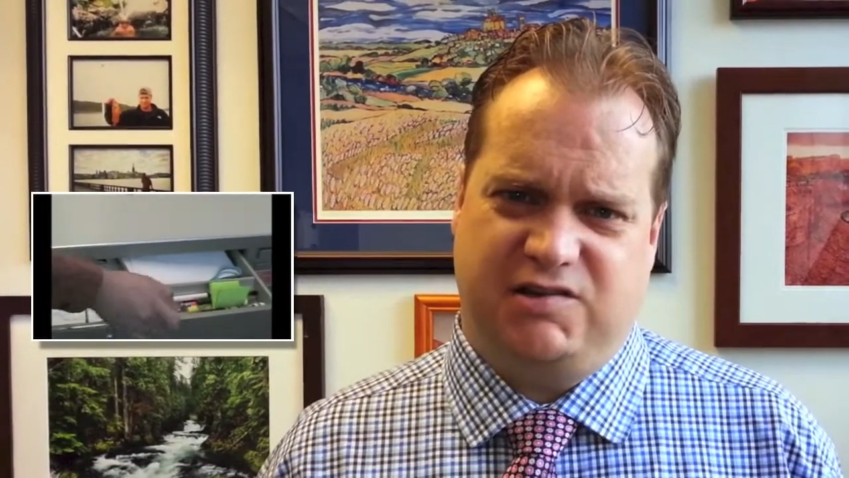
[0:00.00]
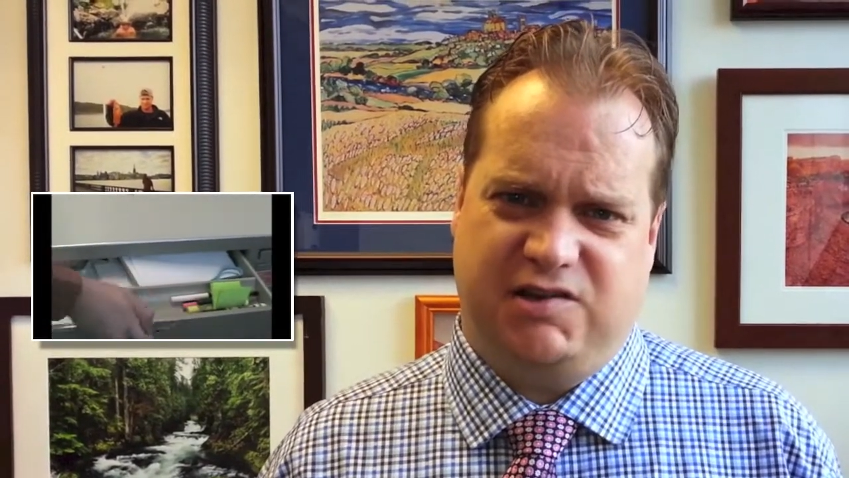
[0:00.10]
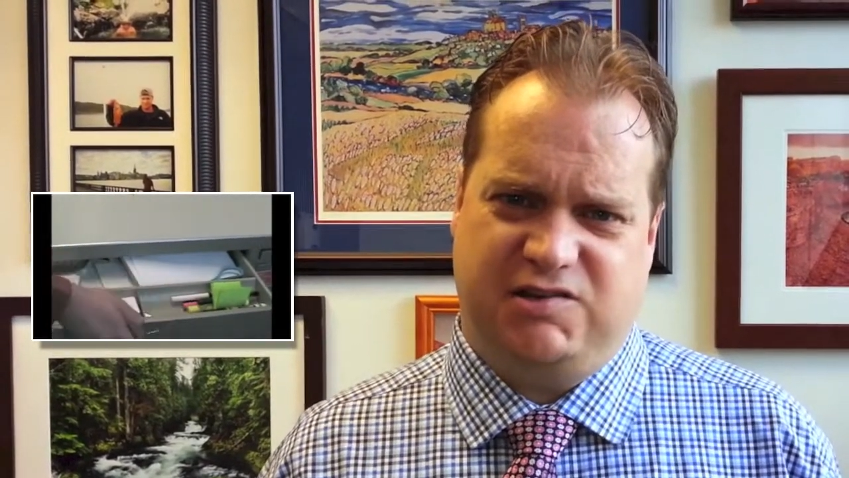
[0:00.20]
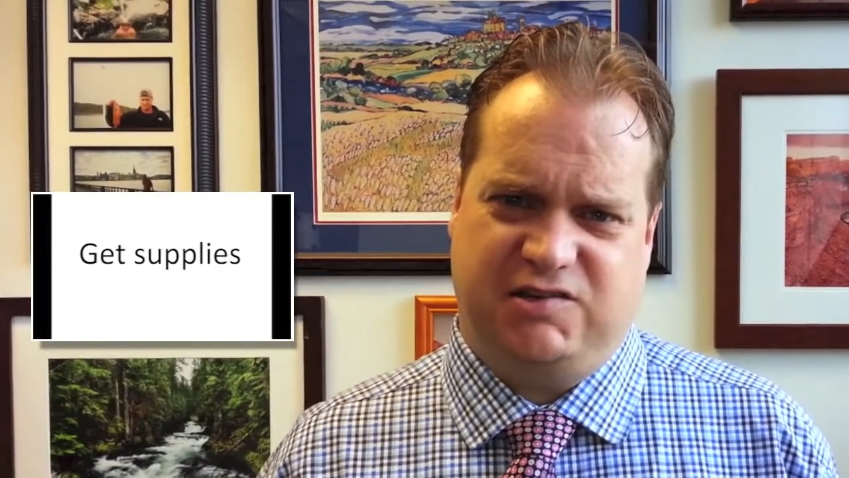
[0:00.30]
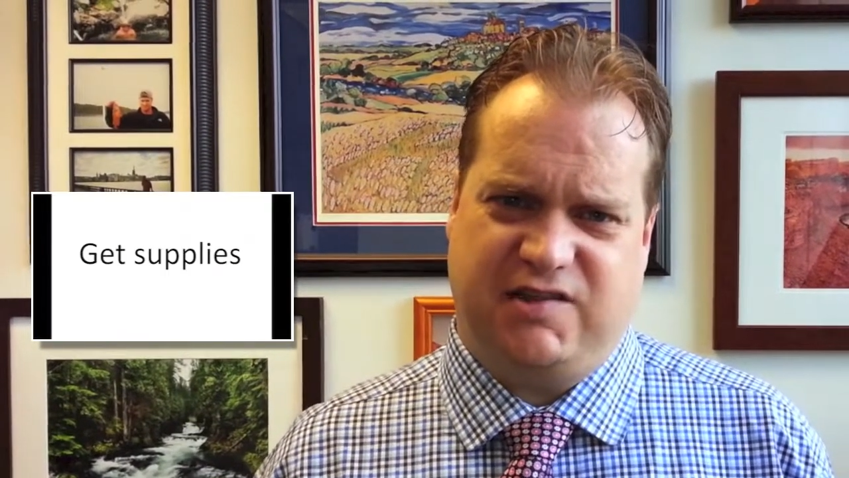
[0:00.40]

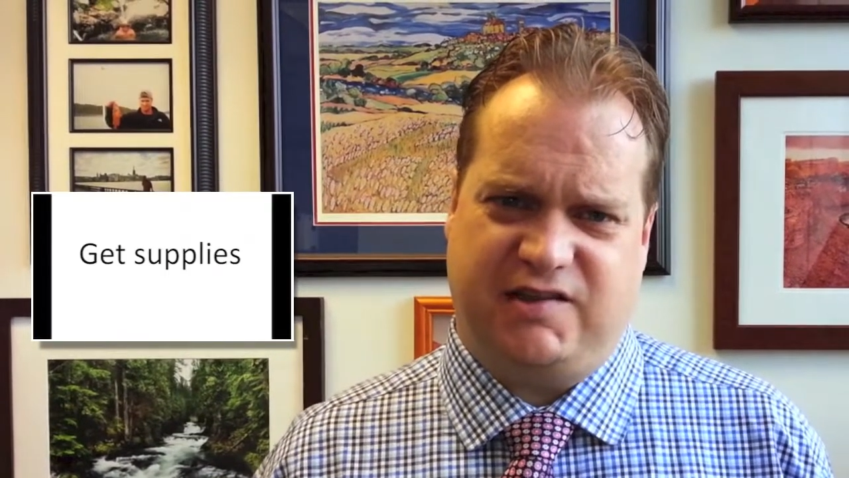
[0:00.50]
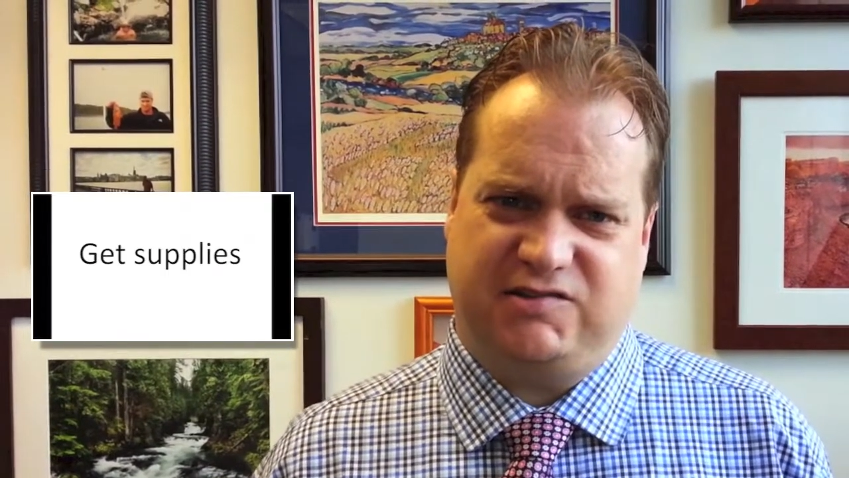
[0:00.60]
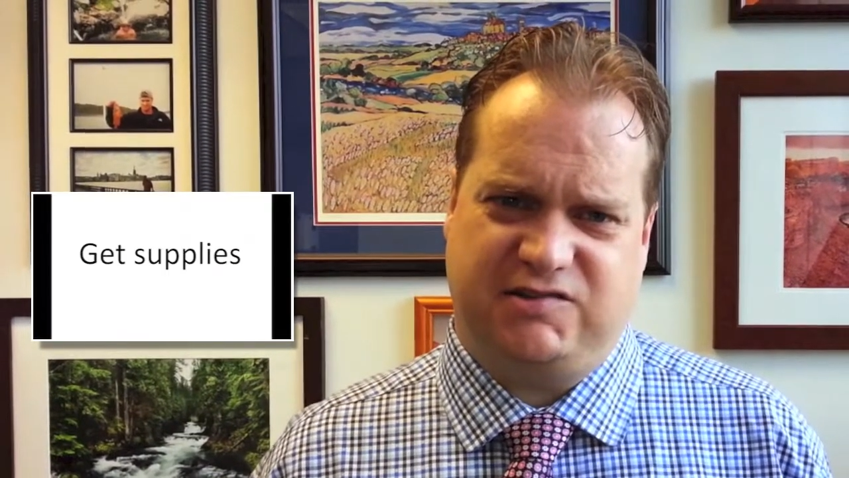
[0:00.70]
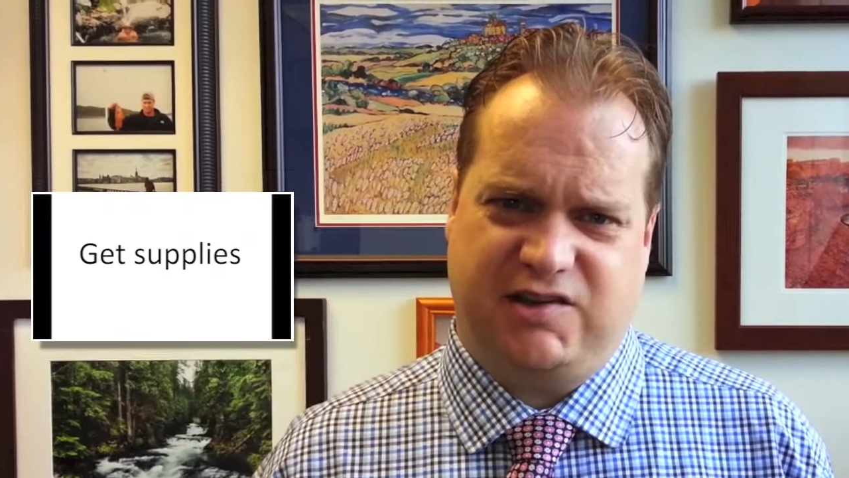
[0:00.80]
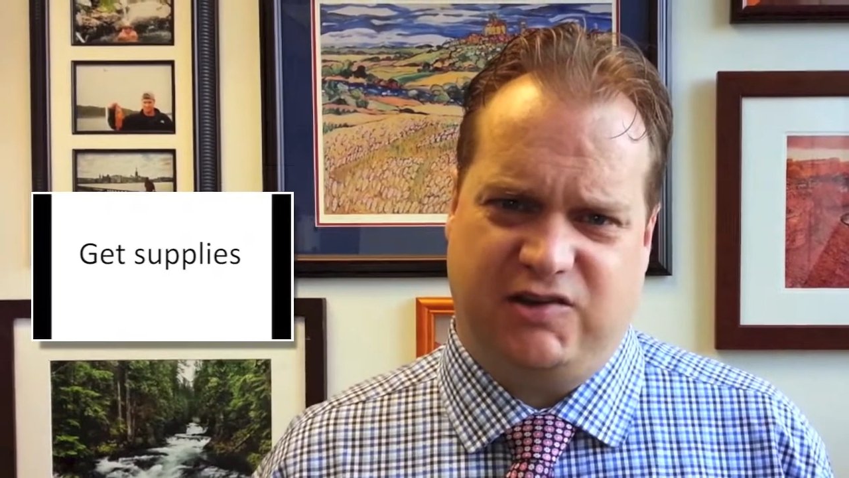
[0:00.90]
teaching that
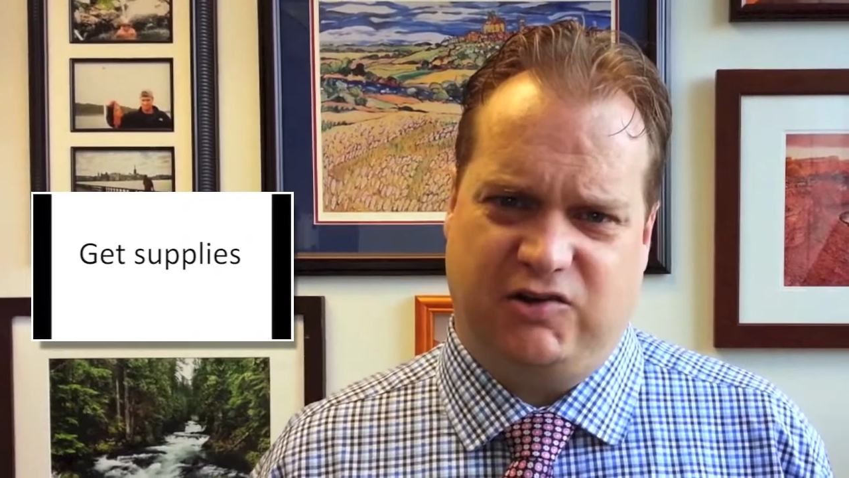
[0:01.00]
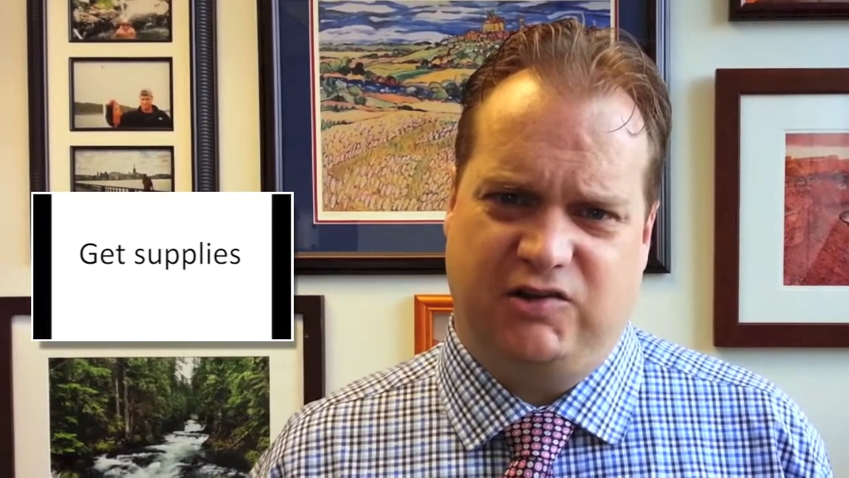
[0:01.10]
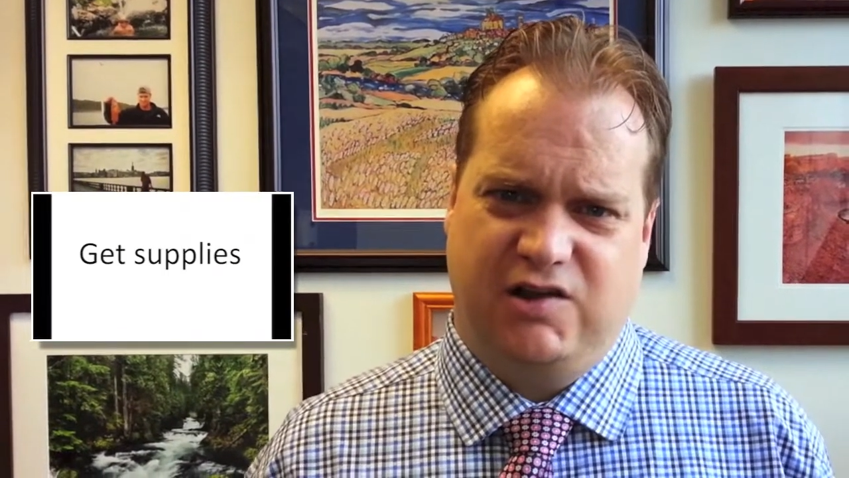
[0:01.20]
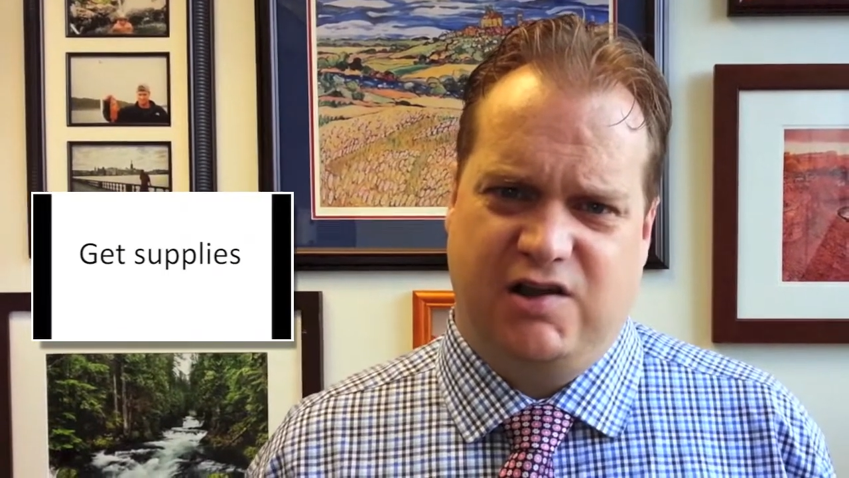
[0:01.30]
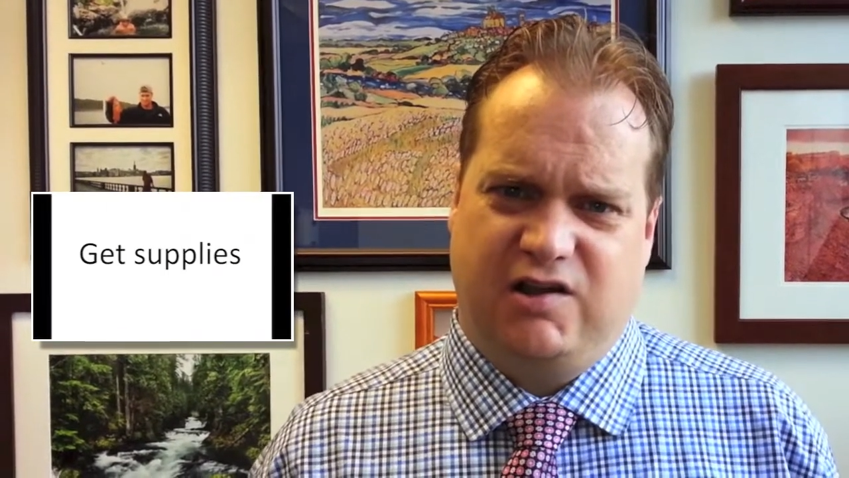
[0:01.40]

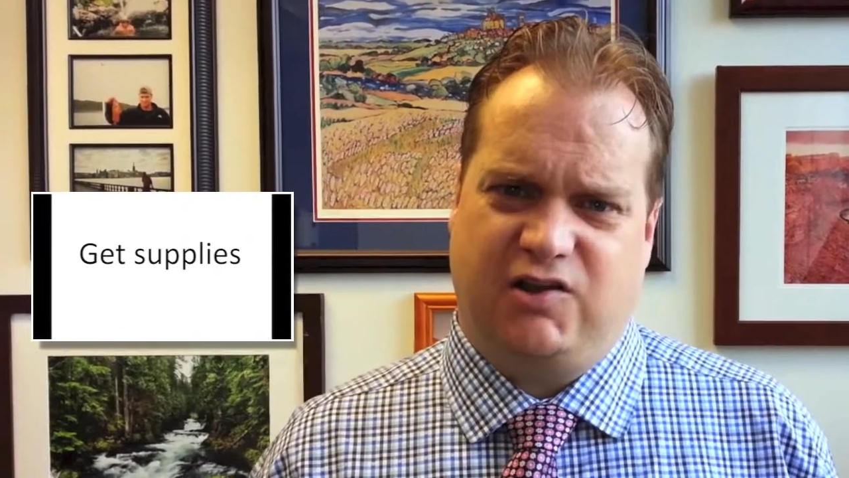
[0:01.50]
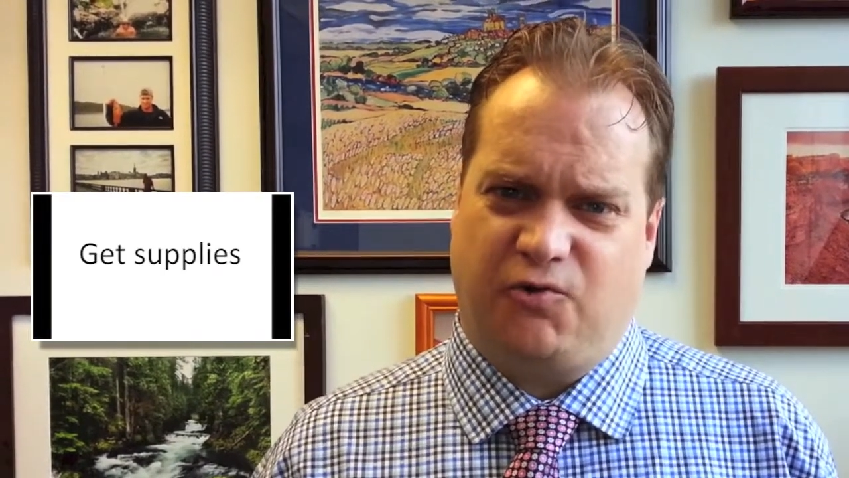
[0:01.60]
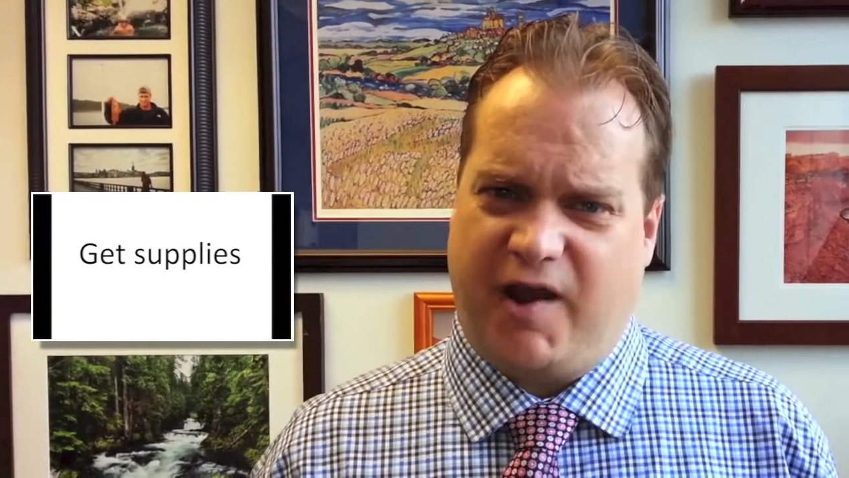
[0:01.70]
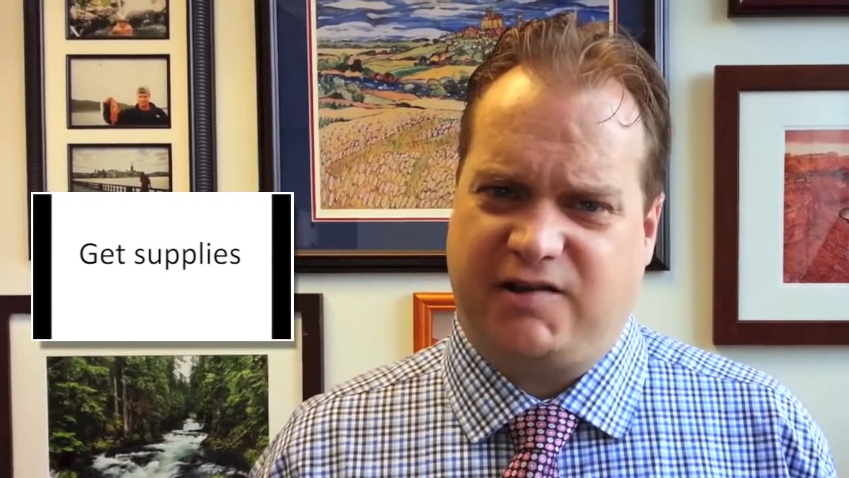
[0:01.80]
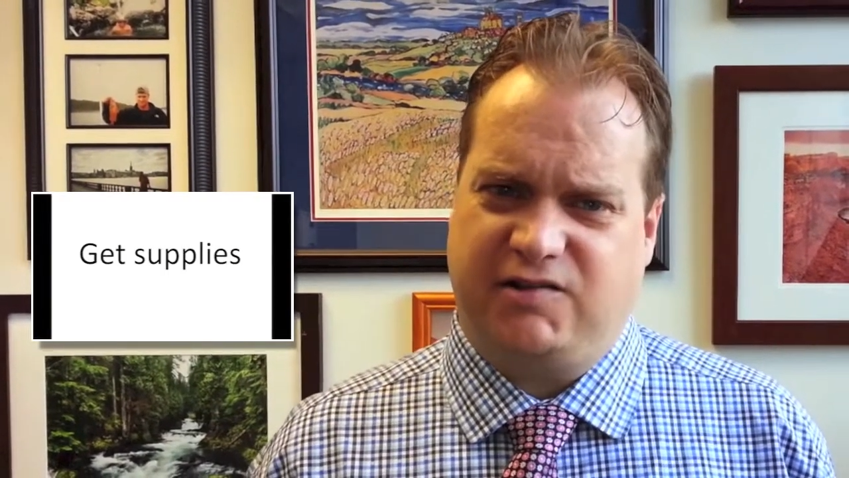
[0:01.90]
skill
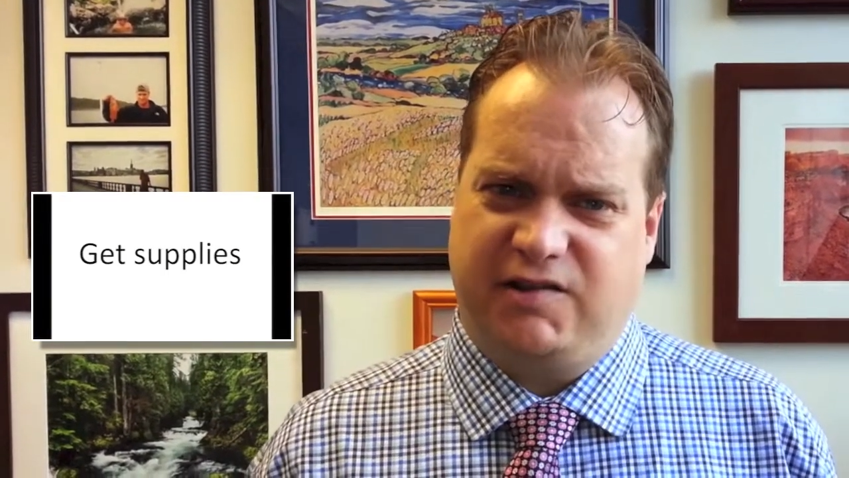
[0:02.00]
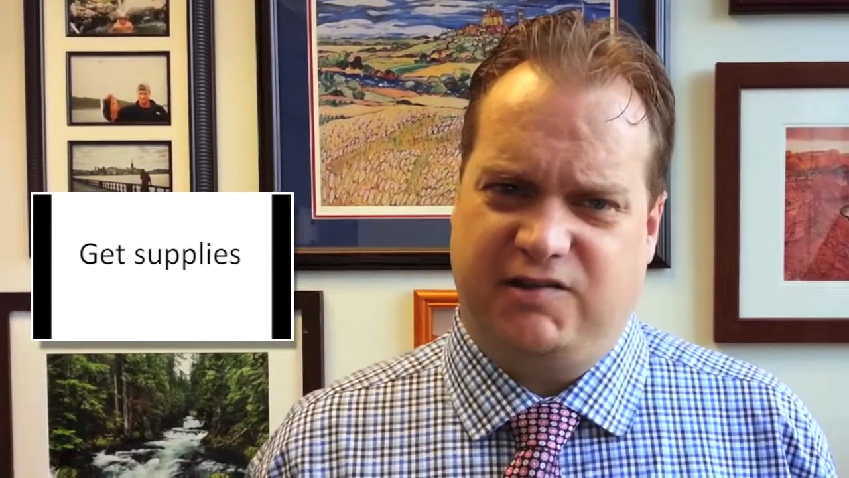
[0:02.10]
correctly.